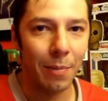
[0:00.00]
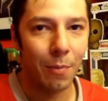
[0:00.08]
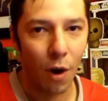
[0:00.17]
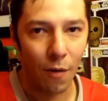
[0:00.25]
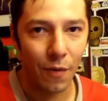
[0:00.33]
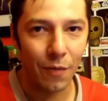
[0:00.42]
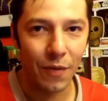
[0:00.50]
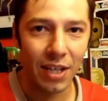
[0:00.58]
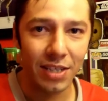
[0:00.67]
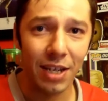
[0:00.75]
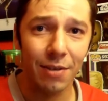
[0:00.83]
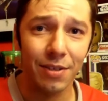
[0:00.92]
Marvel
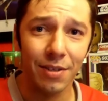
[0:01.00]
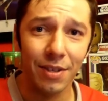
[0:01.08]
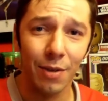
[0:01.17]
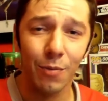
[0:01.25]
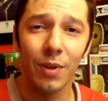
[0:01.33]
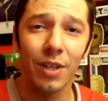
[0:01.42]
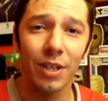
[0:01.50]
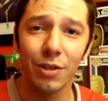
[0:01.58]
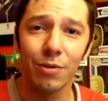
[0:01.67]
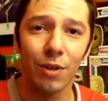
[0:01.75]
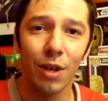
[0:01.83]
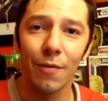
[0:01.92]
fans out there that really
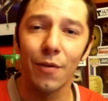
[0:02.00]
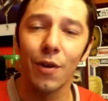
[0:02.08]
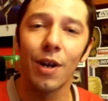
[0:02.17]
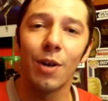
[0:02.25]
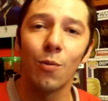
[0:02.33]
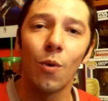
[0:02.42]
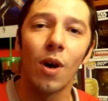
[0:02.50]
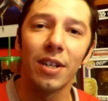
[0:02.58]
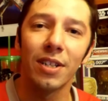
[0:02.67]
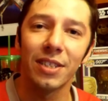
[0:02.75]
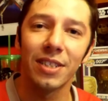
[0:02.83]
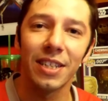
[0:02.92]
do love her and
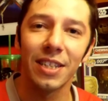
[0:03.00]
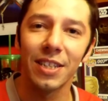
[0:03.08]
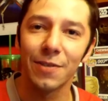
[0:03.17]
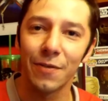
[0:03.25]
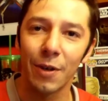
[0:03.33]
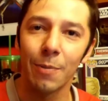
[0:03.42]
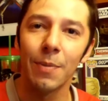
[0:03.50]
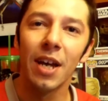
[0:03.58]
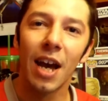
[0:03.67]
wanted to see this film.